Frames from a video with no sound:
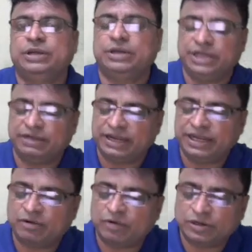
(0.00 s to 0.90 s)
dy
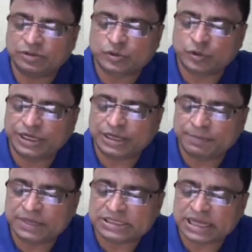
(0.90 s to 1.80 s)
equal to. So it
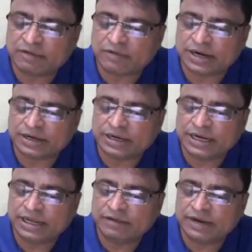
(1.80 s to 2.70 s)
appears like what?
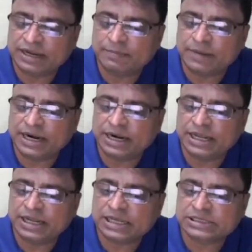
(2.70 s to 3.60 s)
Dy by
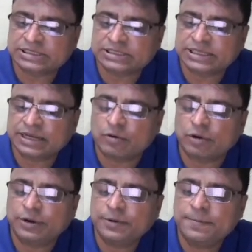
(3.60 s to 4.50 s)
dx is
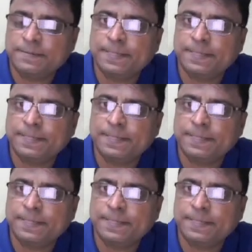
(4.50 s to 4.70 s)
equal to,